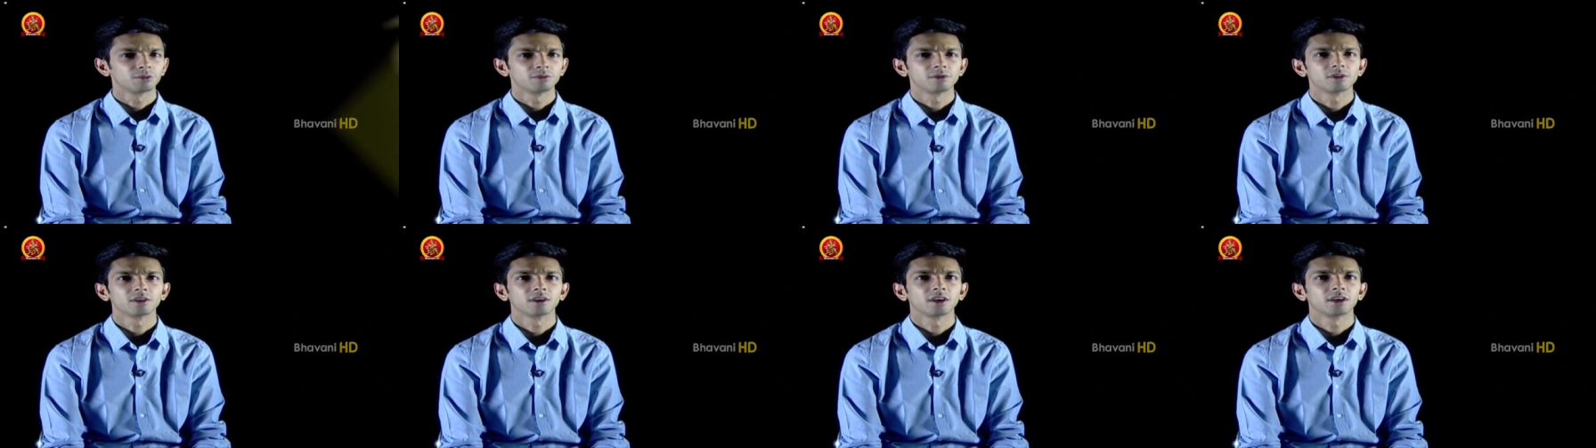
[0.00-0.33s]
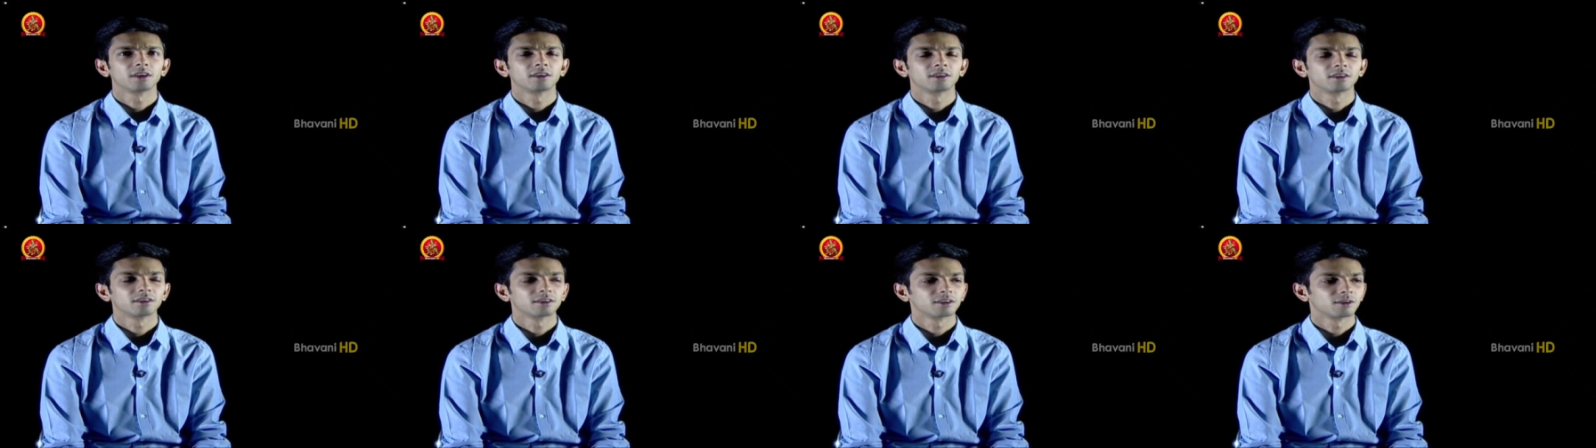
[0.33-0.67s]
We were
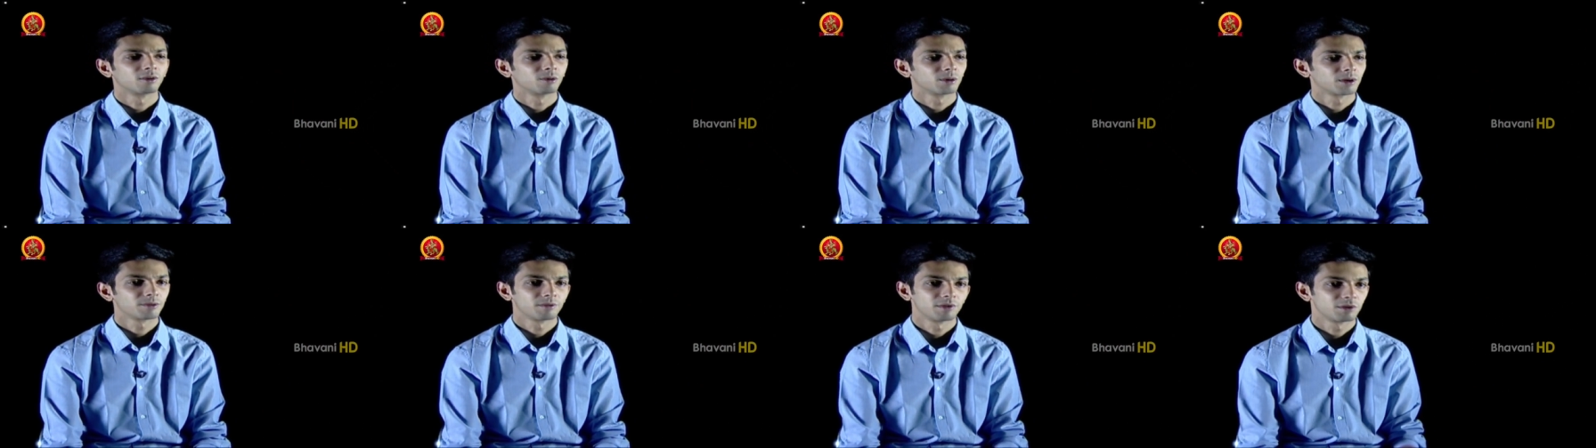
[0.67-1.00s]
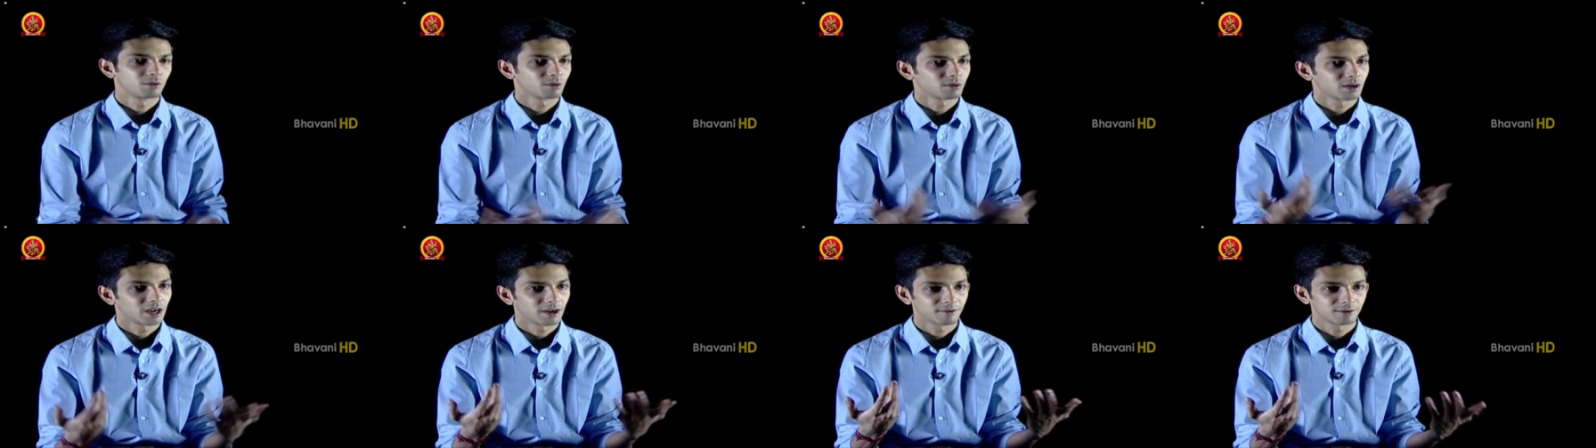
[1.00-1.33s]
like, okay, we
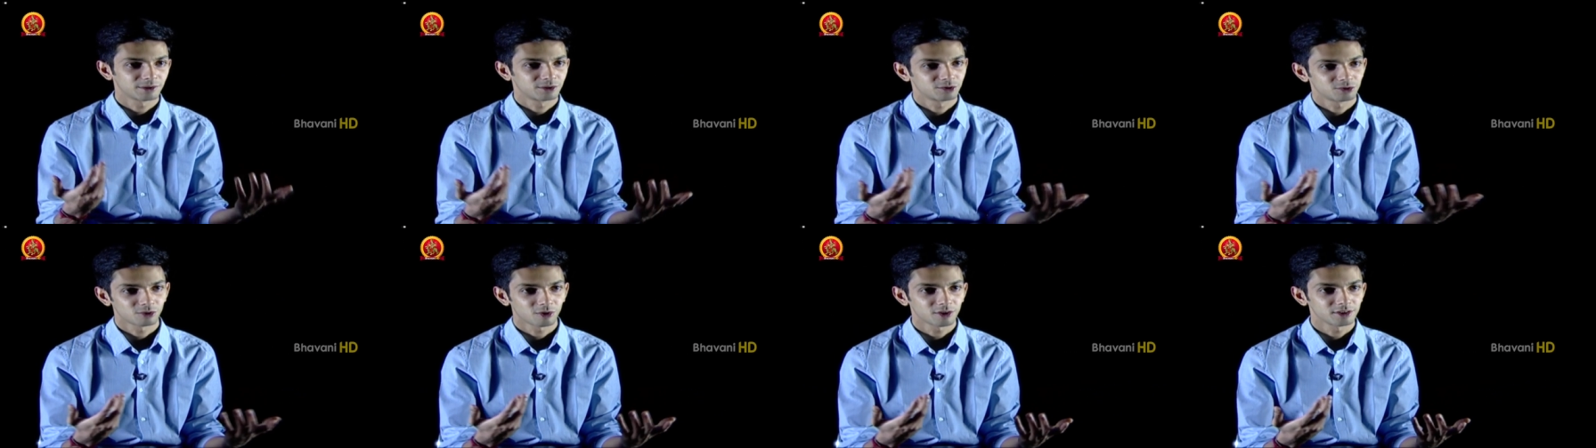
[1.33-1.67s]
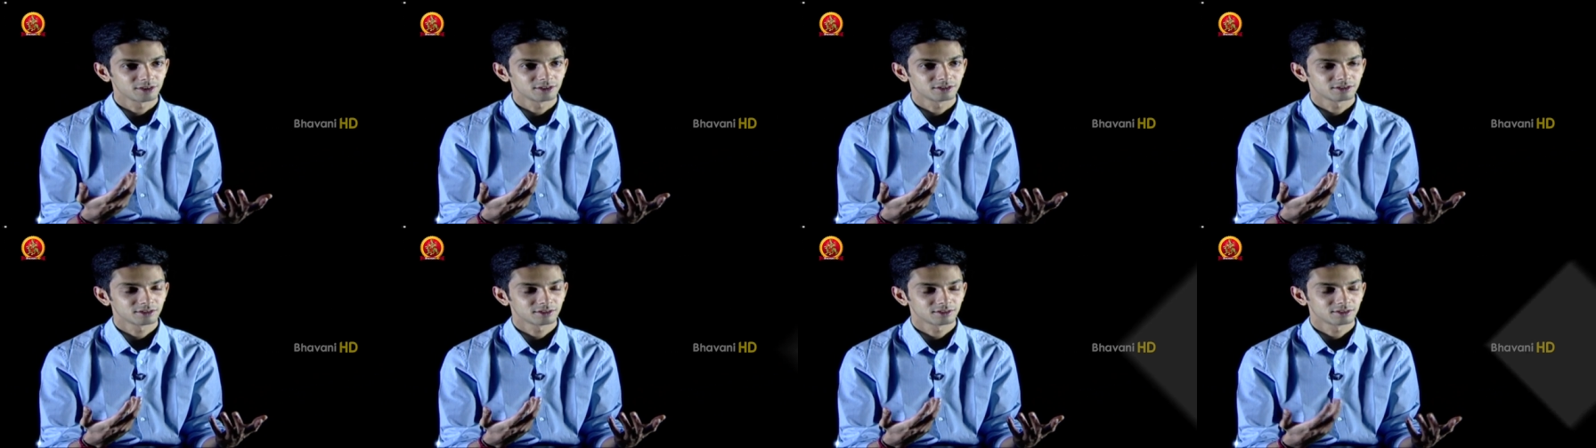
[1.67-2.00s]
don't have a
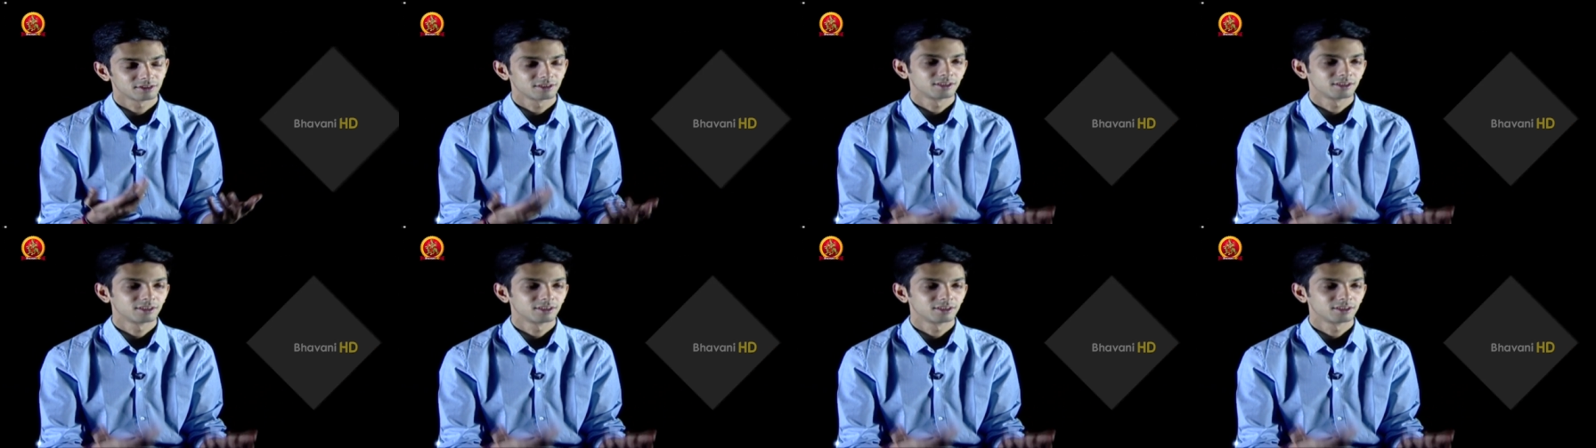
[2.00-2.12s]
choice,